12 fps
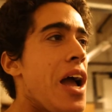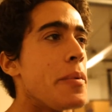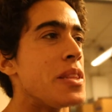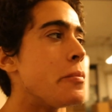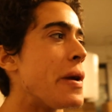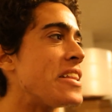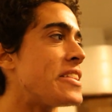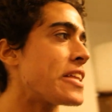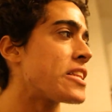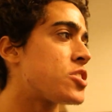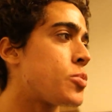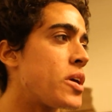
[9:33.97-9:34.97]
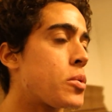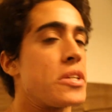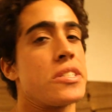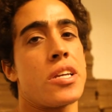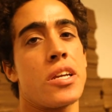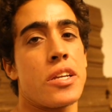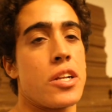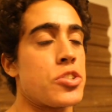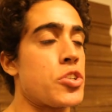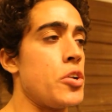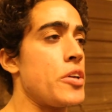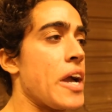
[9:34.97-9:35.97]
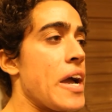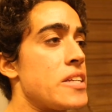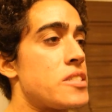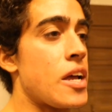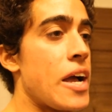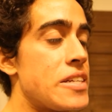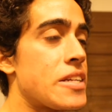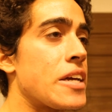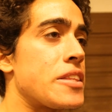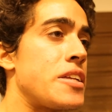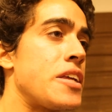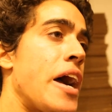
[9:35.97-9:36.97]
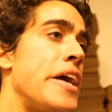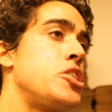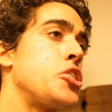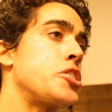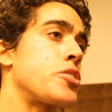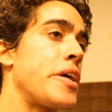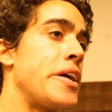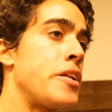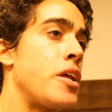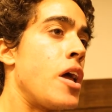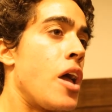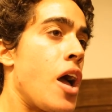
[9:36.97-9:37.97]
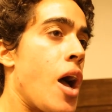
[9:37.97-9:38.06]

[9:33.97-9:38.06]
I mean, the main thing this week was, you know, showing you guys. I did get the dehydrator in.